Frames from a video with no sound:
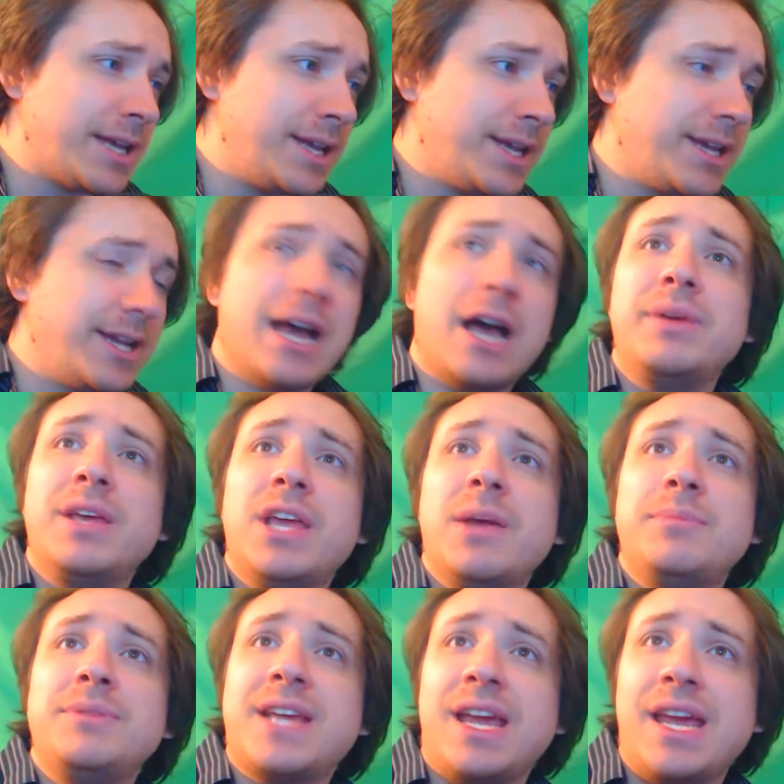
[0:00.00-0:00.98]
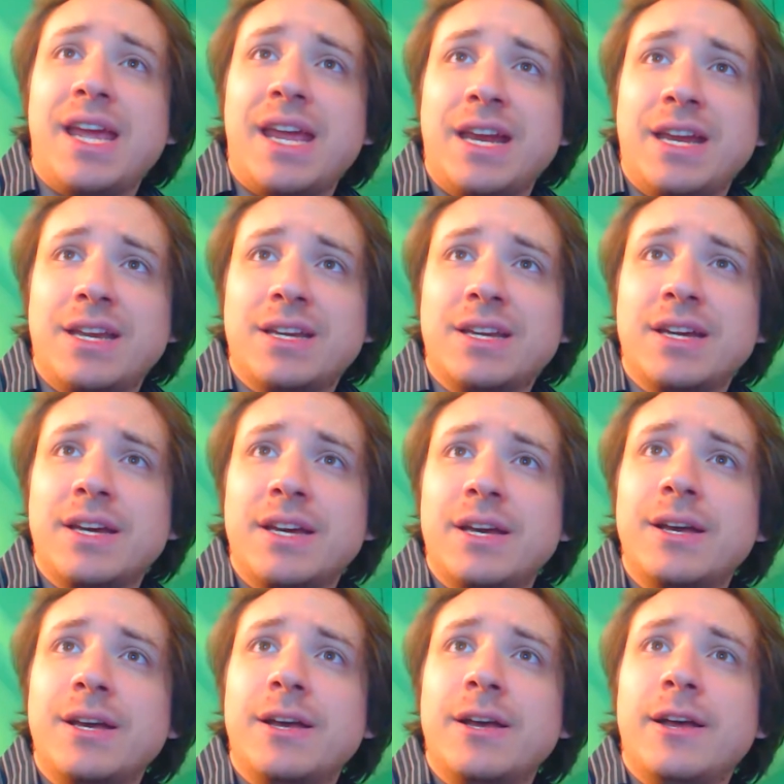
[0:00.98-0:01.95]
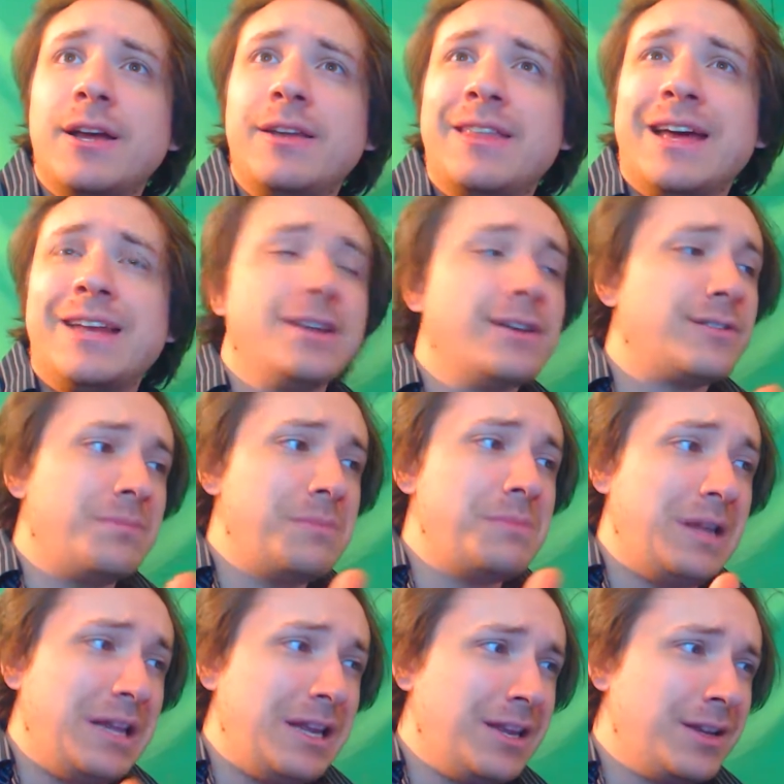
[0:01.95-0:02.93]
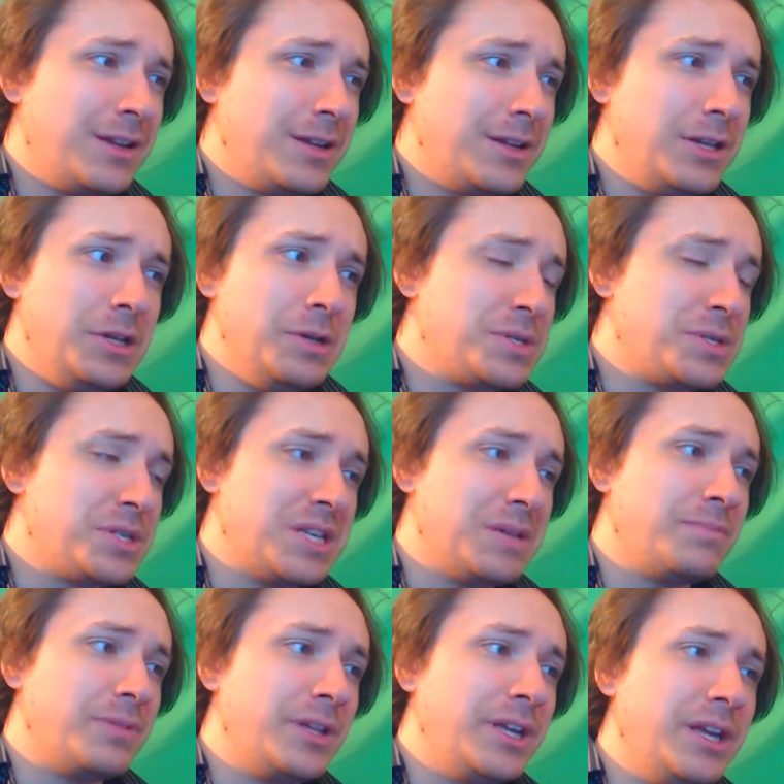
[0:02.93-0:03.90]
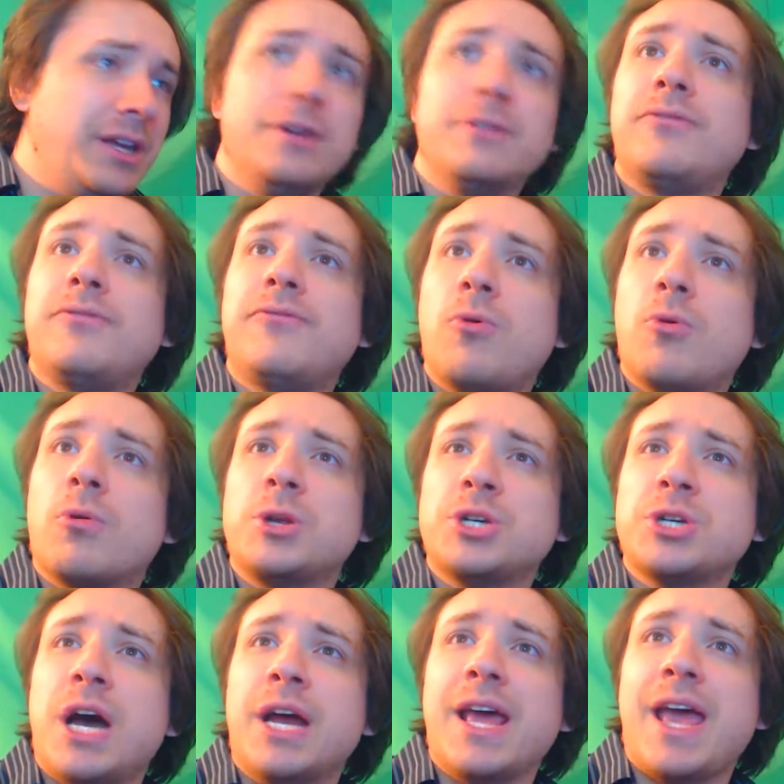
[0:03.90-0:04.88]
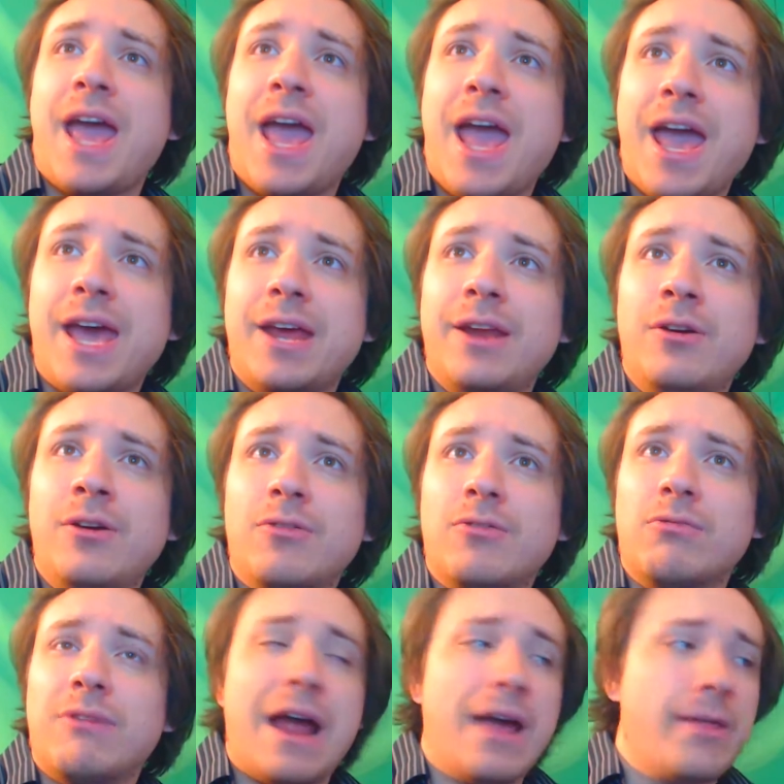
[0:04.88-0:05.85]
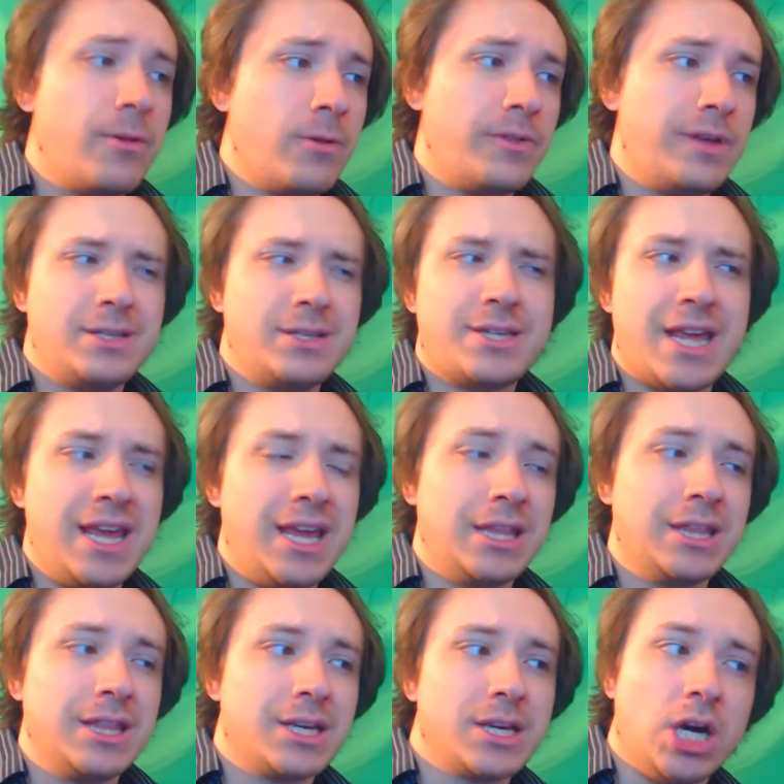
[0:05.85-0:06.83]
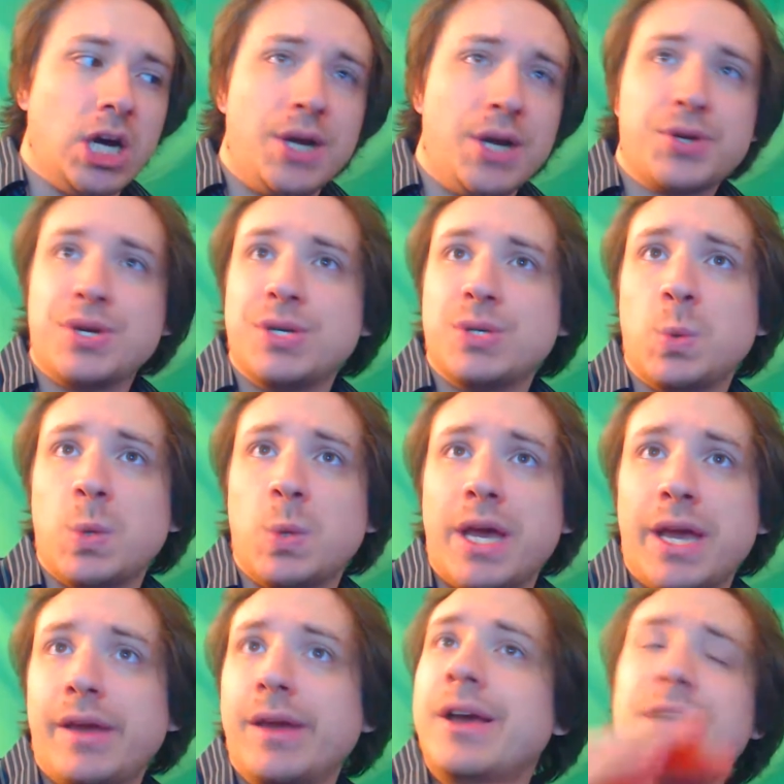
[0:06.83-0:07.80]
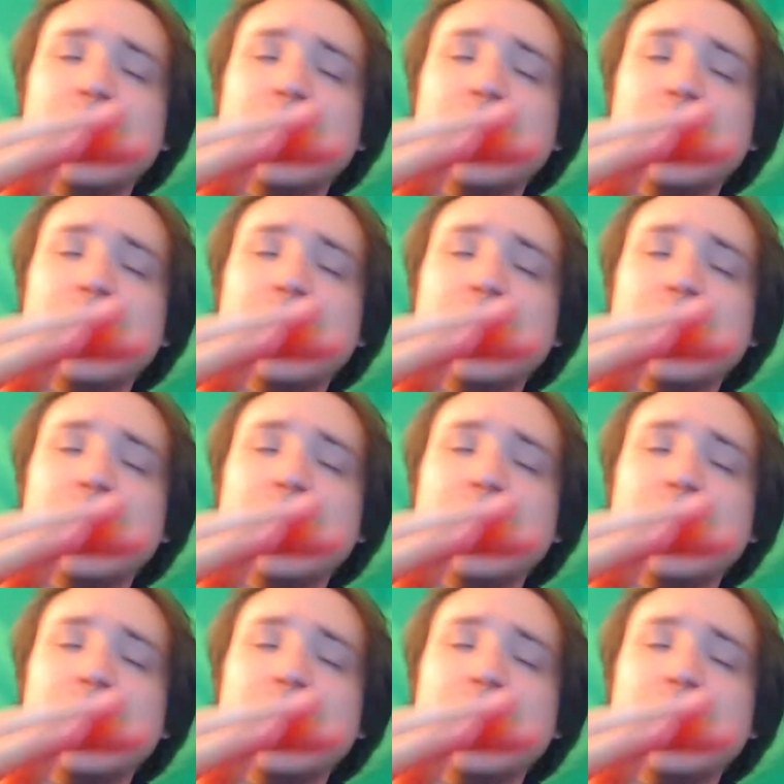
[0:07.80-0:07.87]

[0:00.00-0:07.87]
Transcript: cannot be obtained, that doesn't mean you simply forge on ahead rather than taking the cautious way.